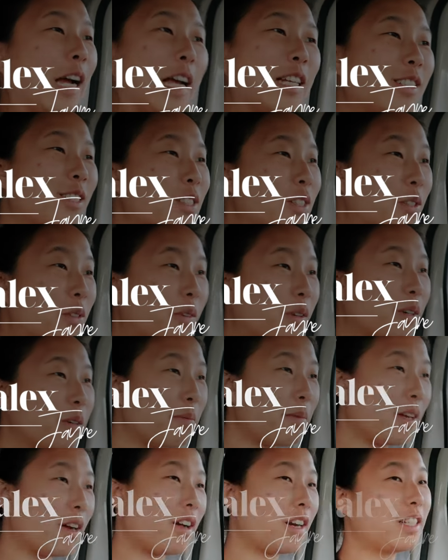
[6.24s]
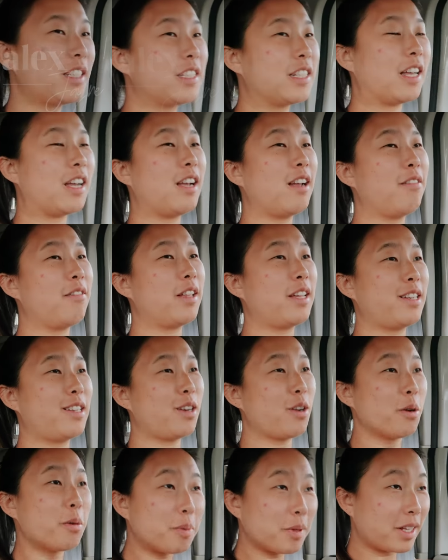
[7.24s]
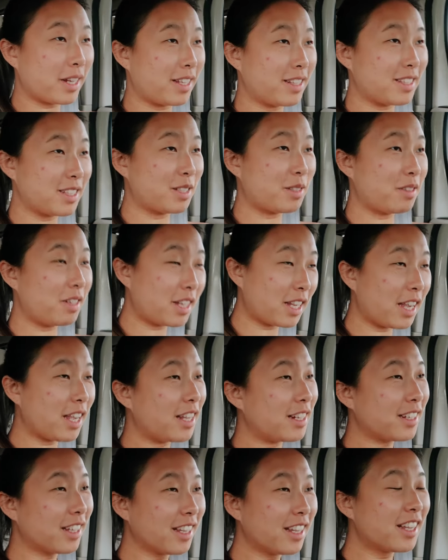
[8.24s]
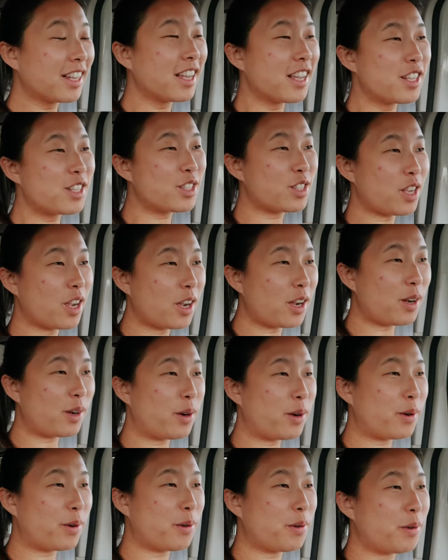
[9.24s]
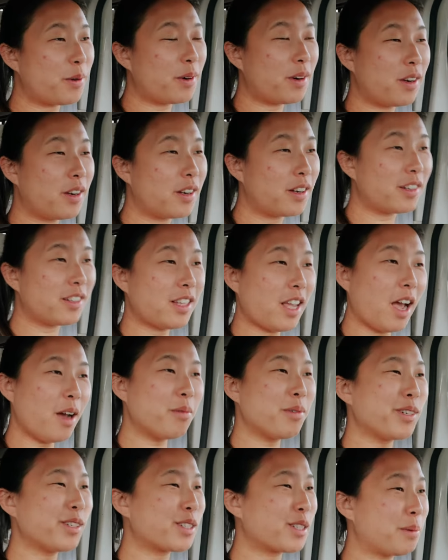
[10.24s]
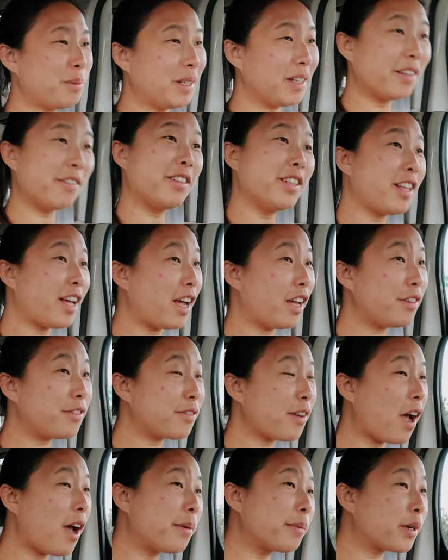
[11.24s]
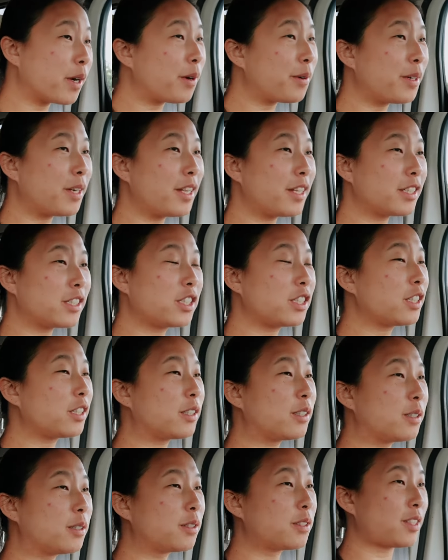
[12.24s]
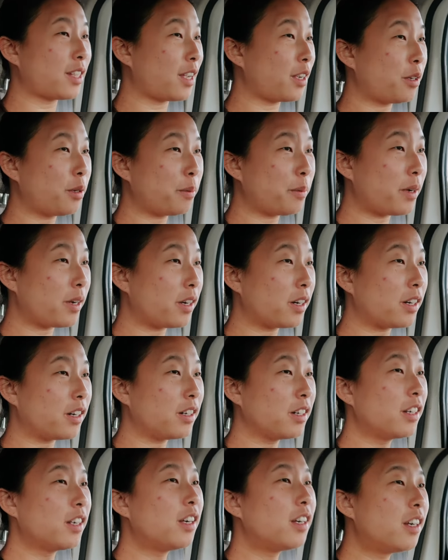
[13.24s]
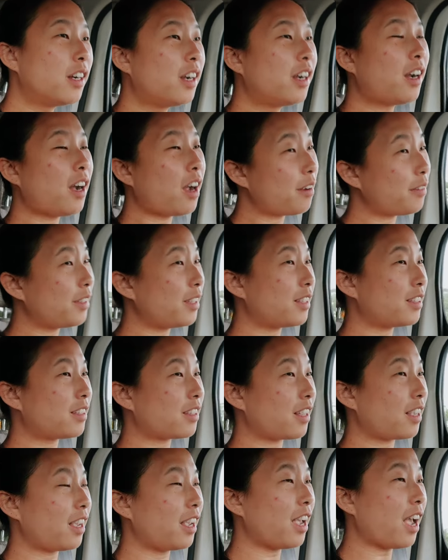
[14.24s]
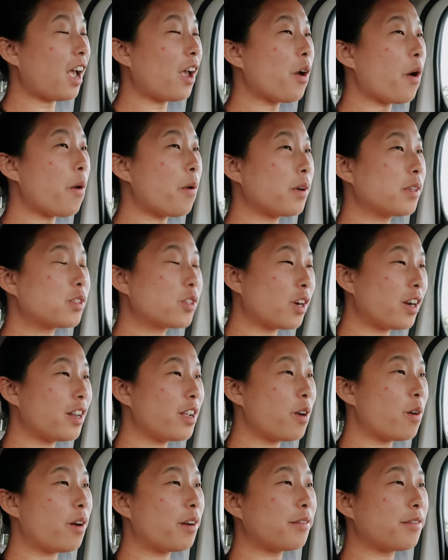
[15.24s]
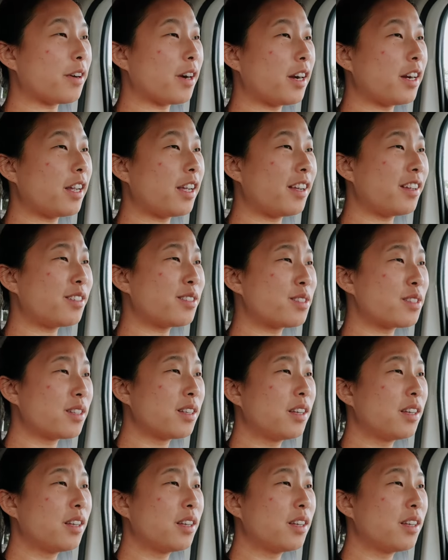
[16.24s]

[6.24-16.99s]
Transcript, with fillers: has in store to be honest. I have like no plans this weekend. So yeah, we're just gonna be living life. I'm going to Cycle Bar, obviously. I always try to go on Fridays.